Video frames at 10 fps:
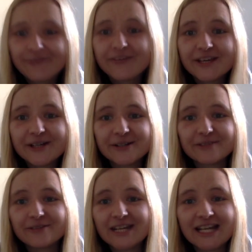feel
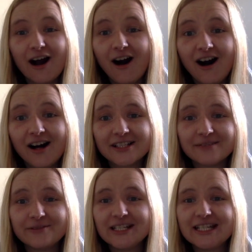really hard
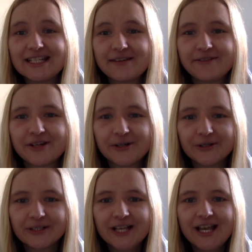and really
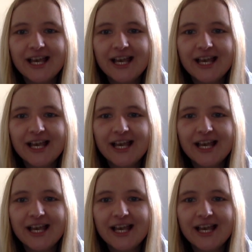difficult,